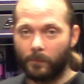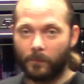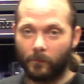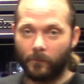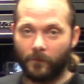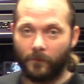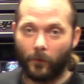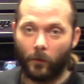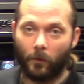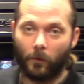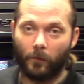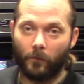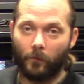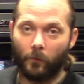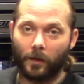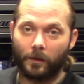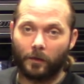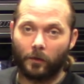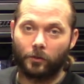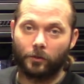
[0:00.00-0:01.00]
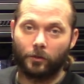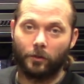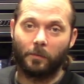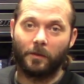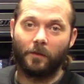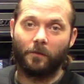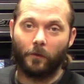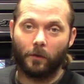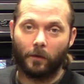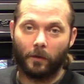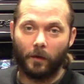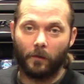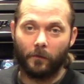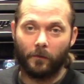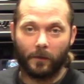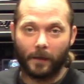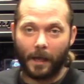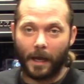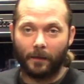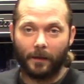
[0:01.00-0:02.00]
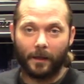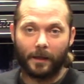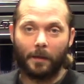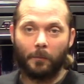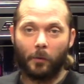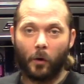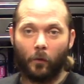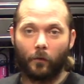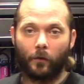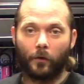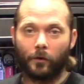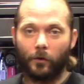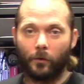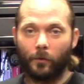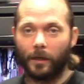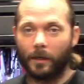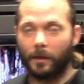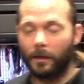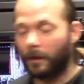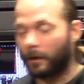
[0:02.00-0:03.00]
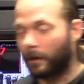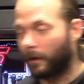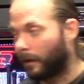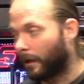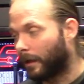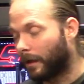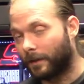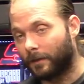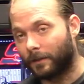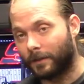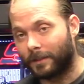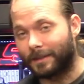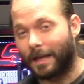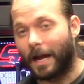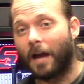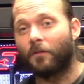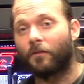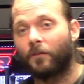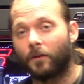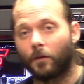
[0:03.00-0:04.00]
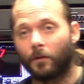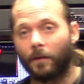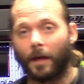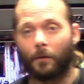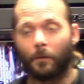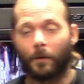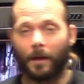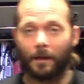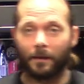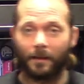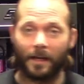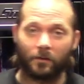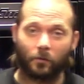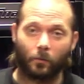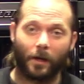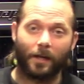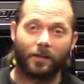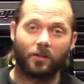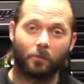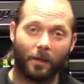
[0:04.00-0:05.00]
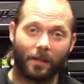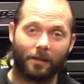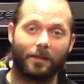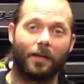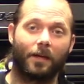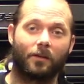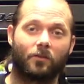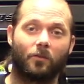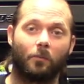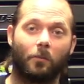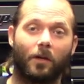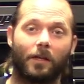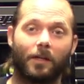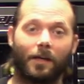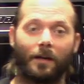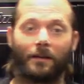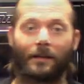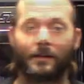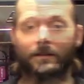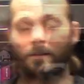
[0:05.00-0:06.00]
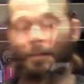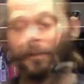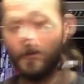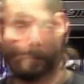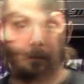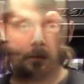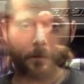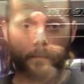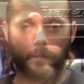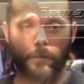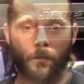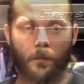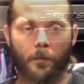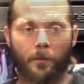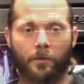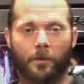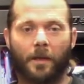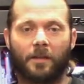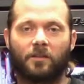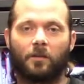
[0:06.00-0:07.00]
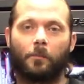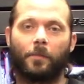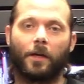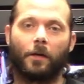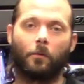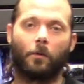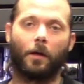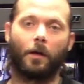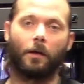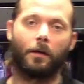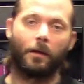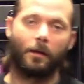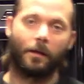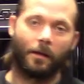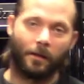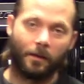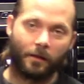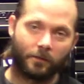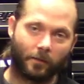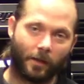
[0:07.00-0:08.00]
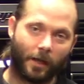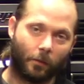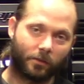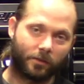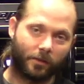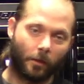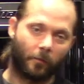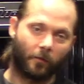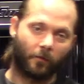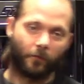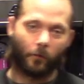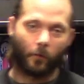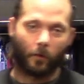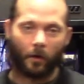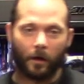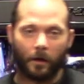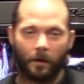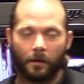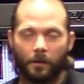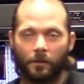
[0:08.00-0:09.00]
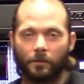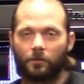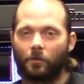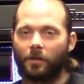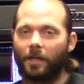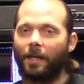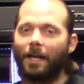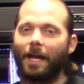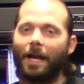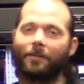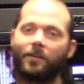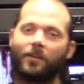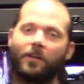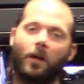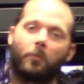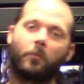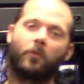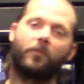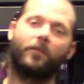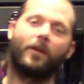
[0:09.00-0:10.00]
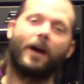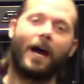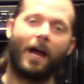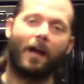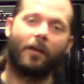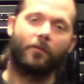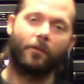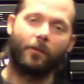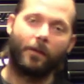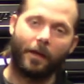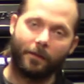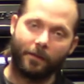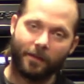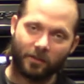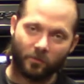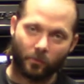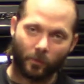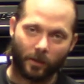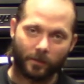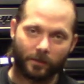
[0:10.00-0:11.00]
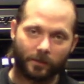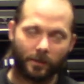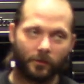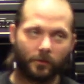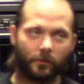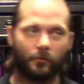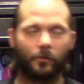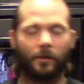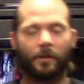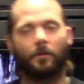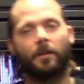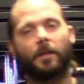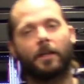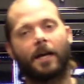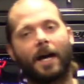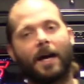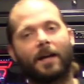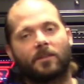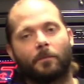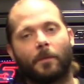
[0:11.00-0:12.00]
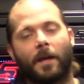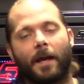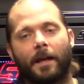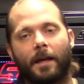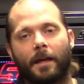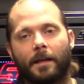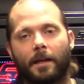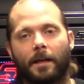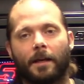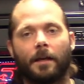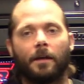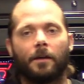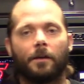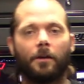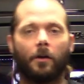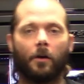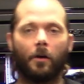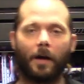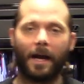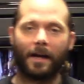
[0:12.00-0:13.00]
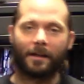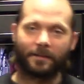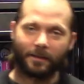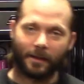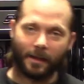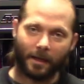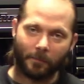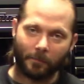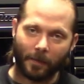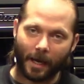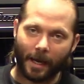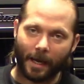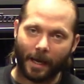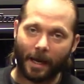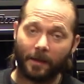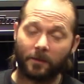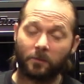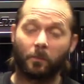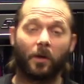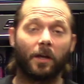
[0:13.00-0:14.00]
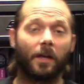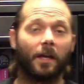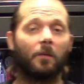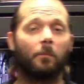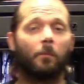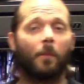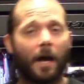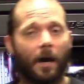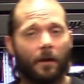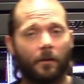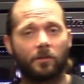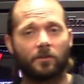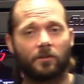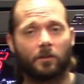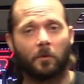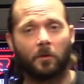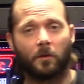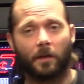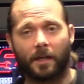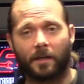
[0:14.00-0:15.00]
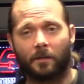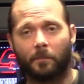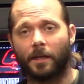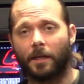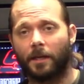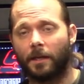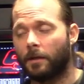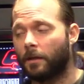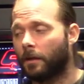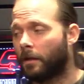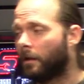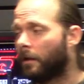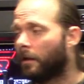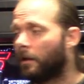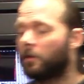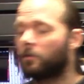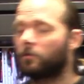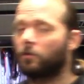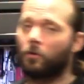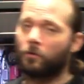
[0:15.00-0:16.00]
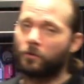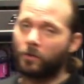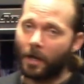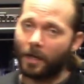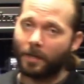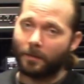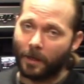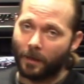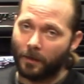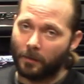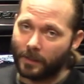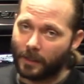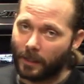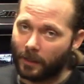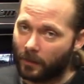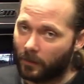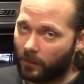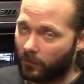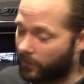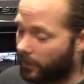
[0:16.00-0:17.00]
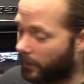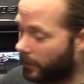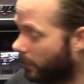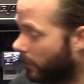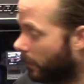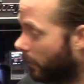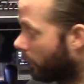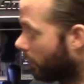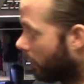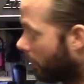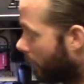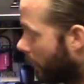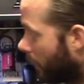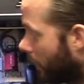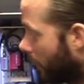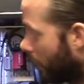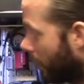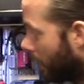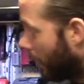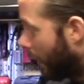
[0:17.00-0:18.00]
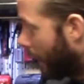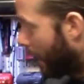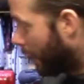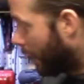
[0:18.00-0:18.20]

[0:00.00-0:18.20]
full of what they should be full of, and not like I'm overdoing it here. At least I feel that way. That's why I spent the extra money on these. So that's a big one. So that was number 4. So getting on to number 5, and this one's strictly cosmetic, you know, I'd say in my eyes, but it bothers someone like me. So I talked about in the beginning of the video, I